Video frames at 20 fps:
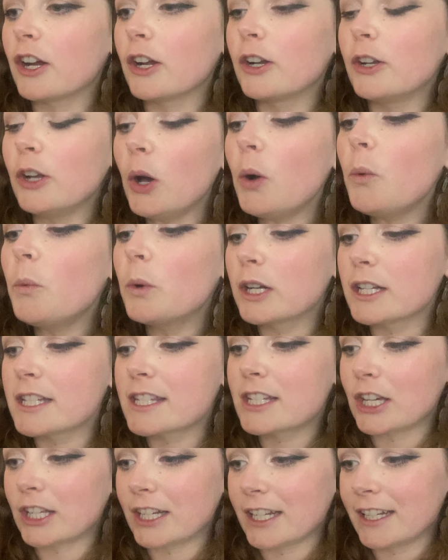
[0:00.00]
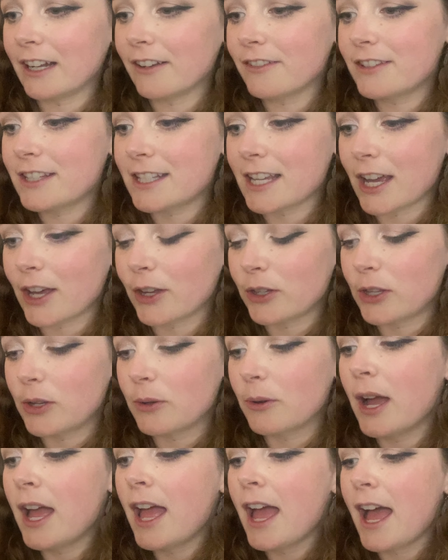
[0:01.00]
are no words good enough to tell
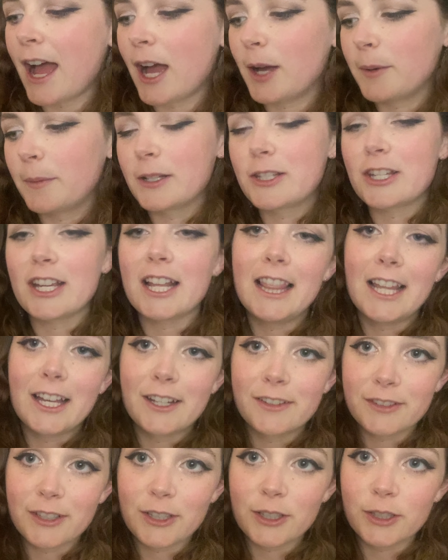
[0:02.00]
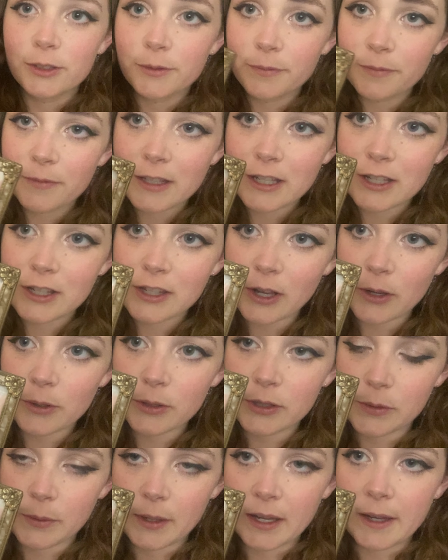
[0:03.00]
you how much I love you. So
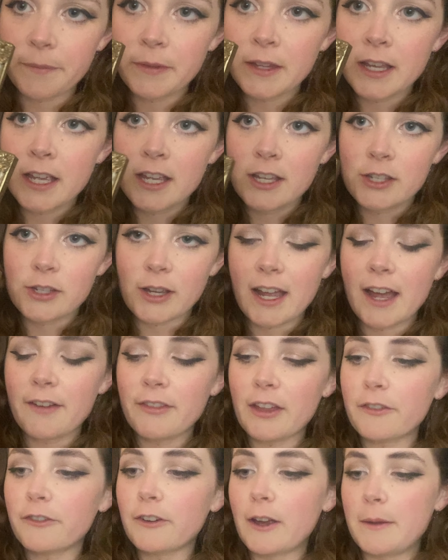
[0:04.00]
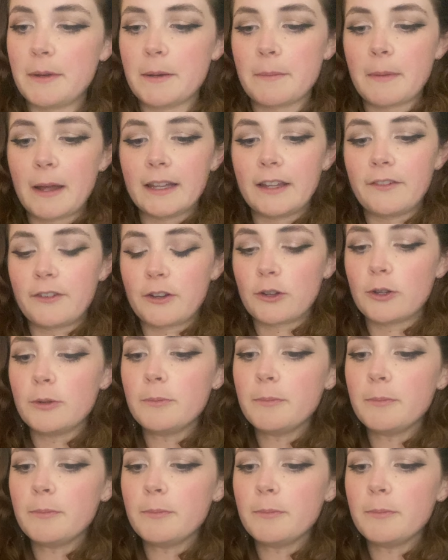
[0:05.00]
sweet. So I have that framed in my living room,